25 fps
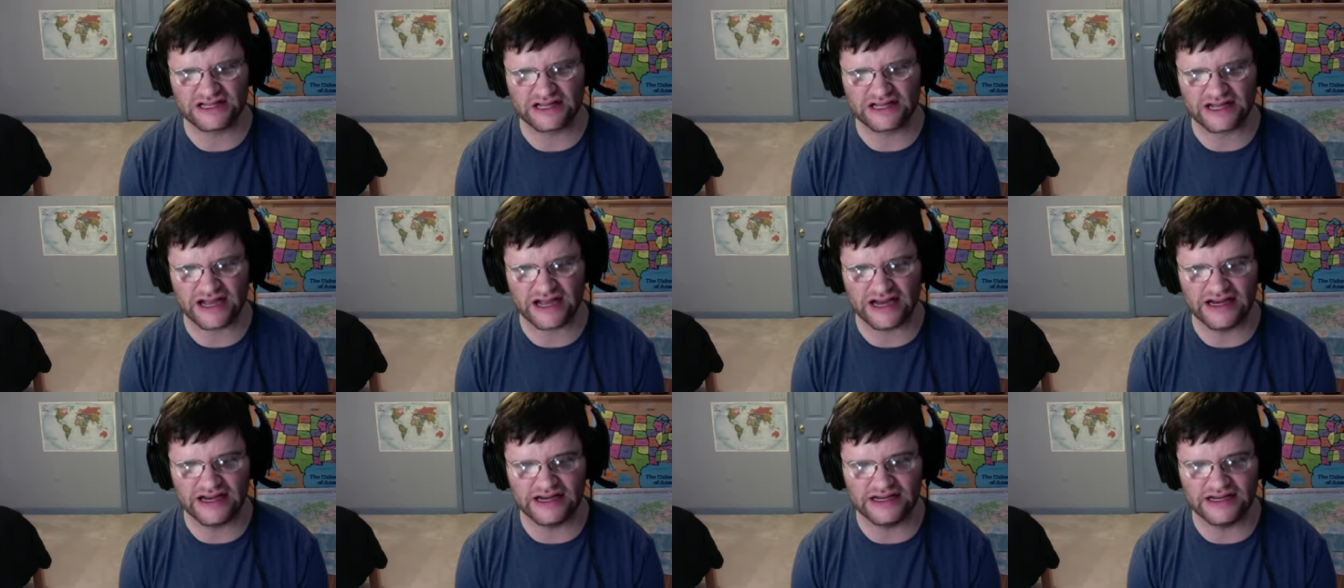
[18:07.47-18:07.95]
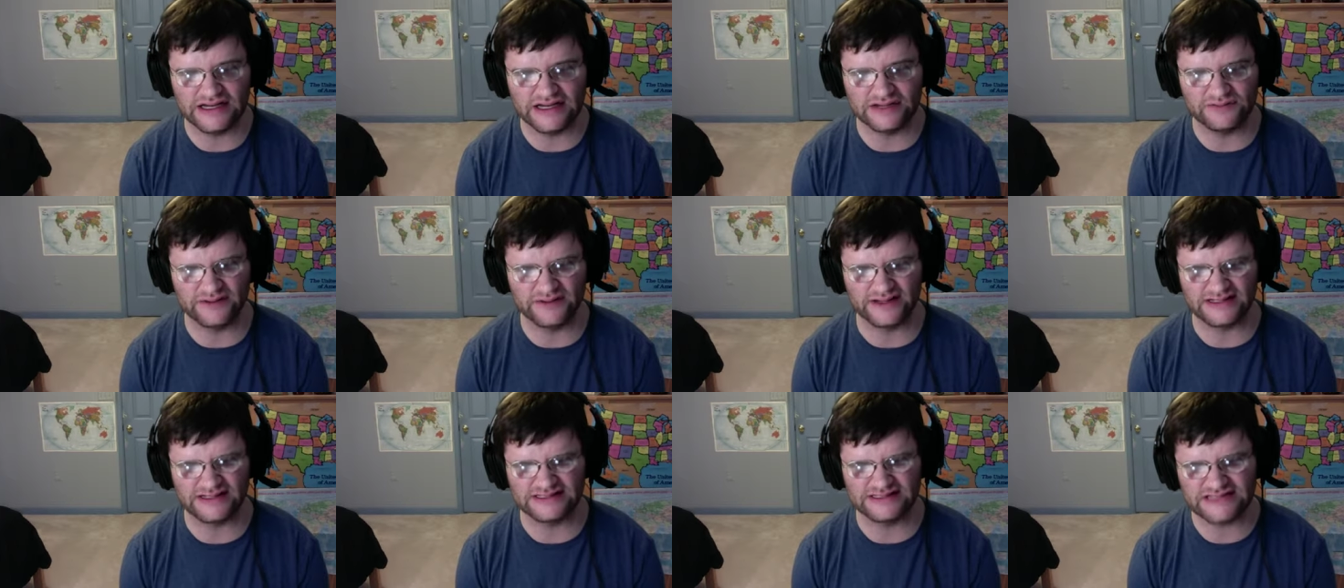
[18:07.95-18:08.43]
kind of didn't
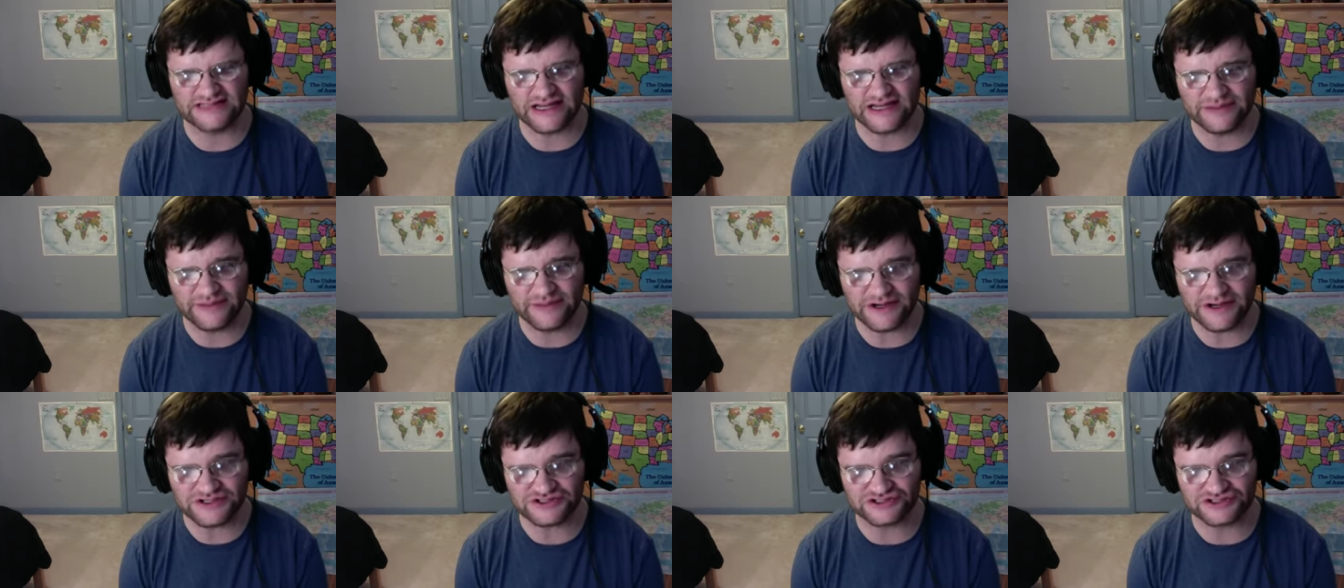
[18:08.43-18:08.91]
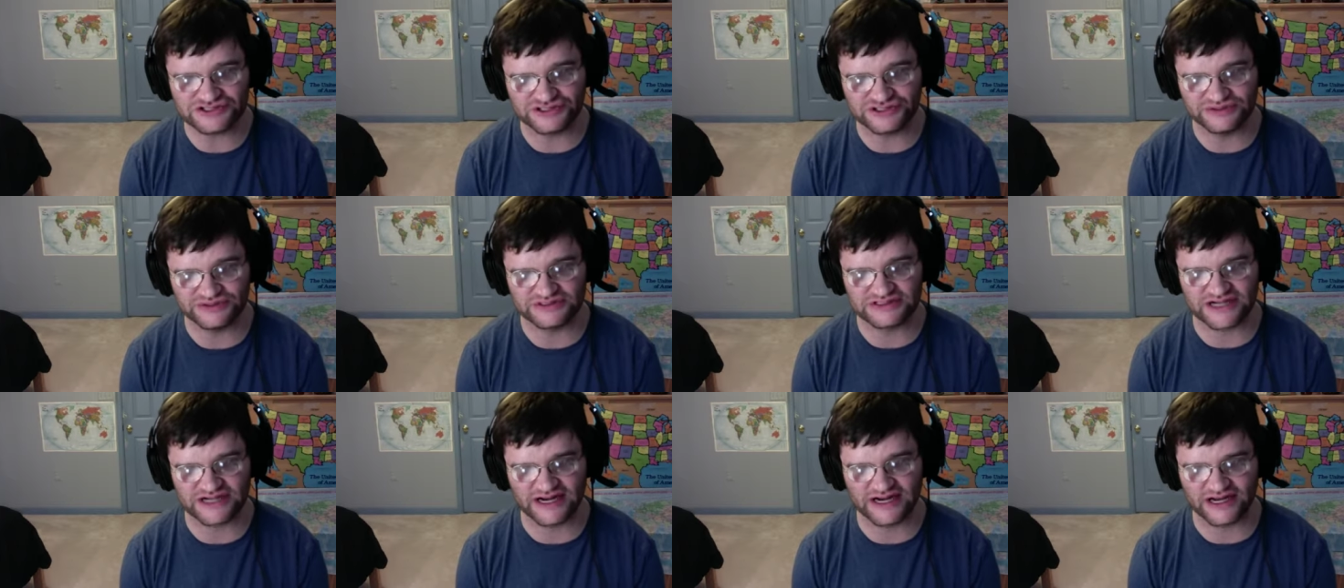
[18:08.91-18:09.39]
really say much or she
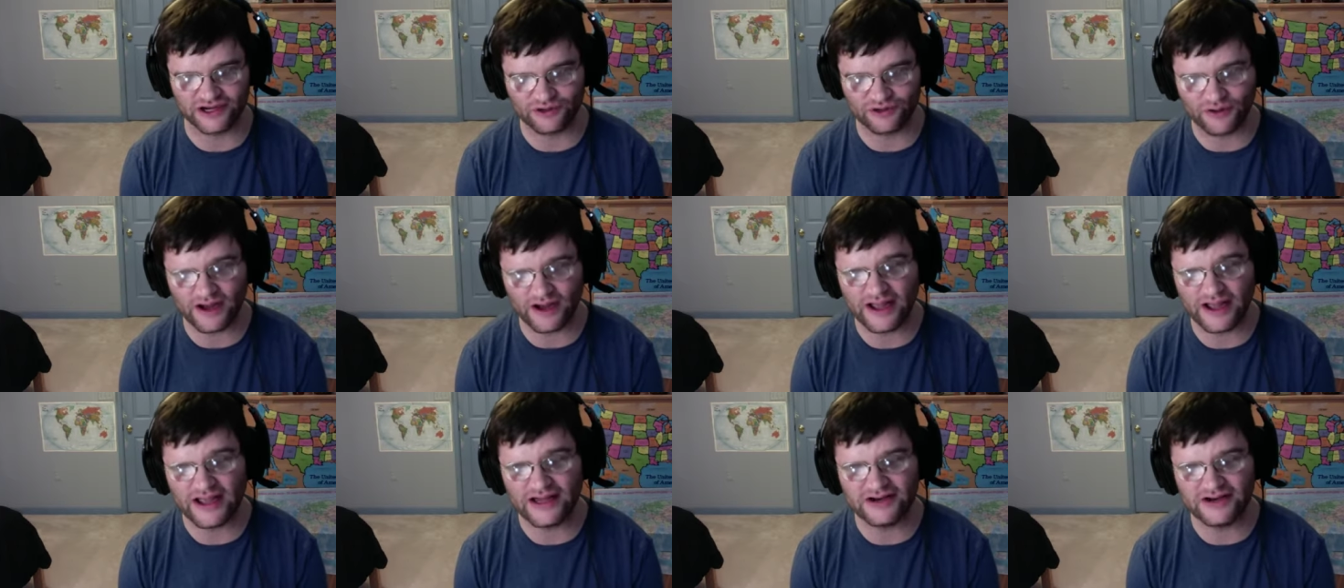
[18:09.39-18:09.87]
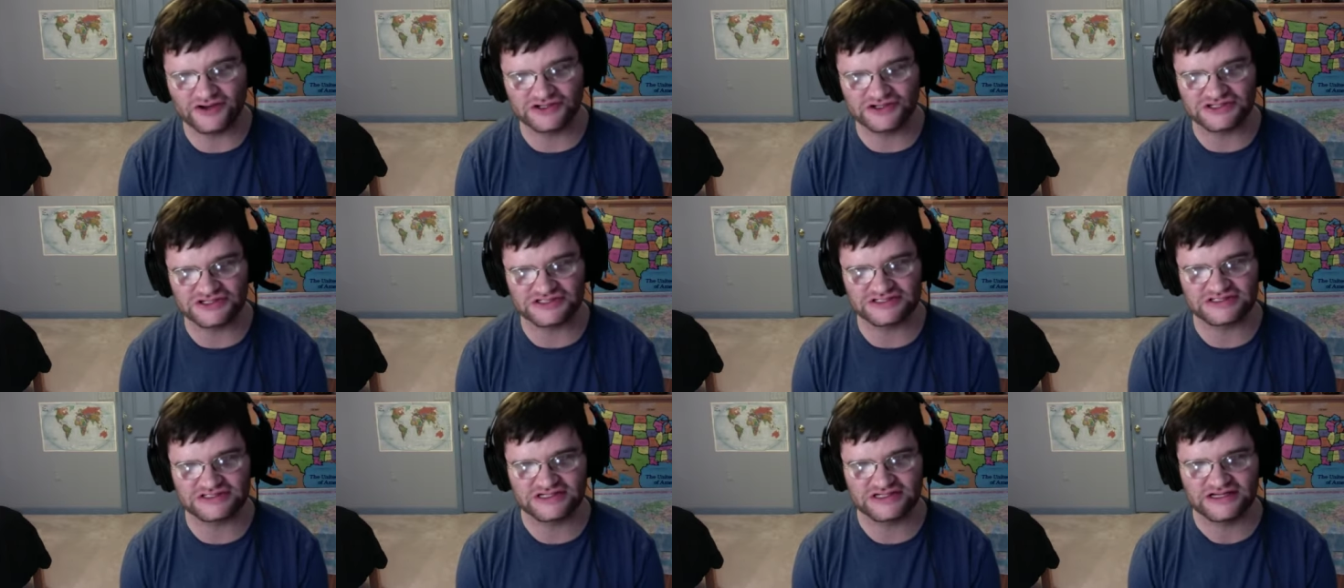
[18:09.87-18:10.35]
was kind of quiet or
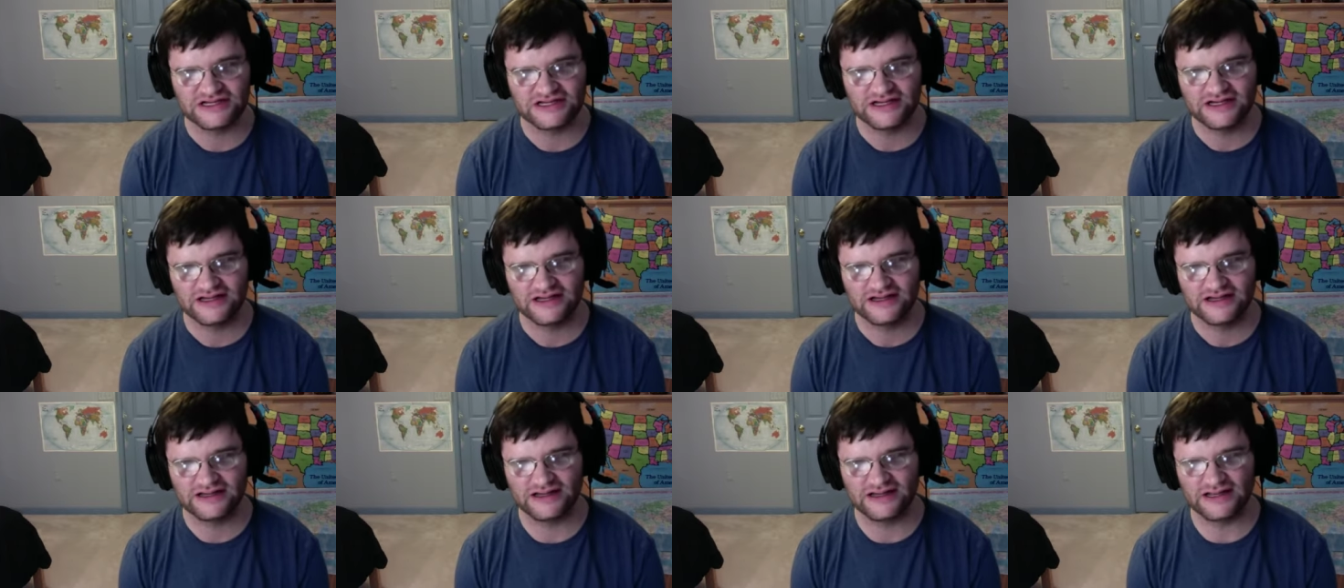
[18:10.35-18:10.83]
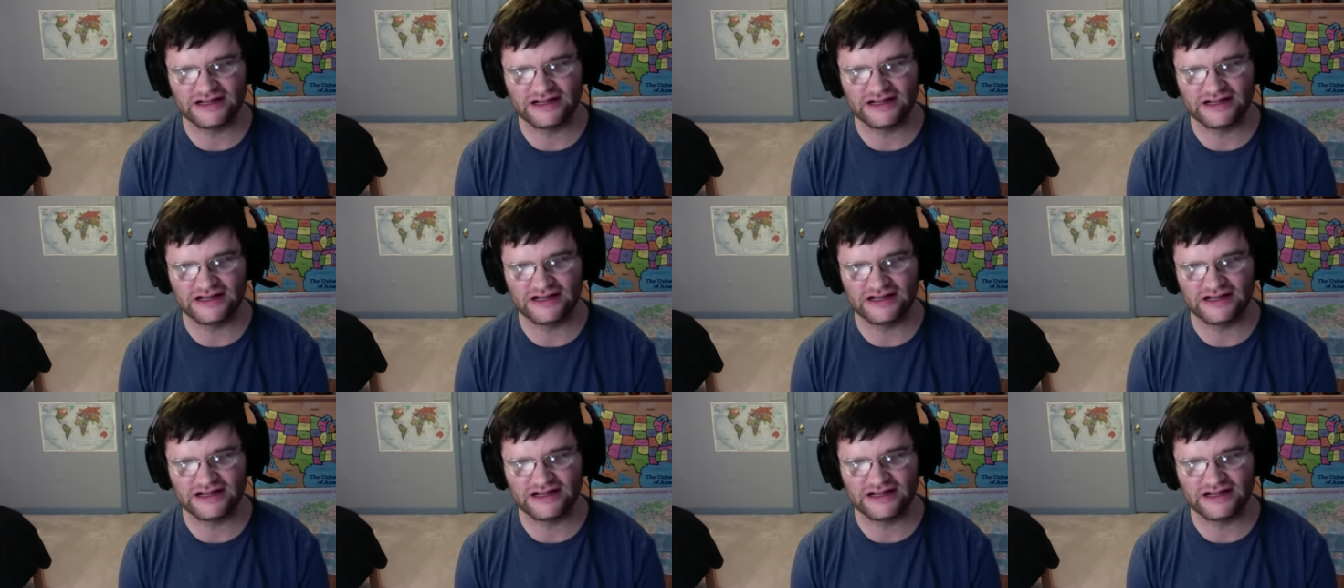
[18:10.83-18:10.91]
just like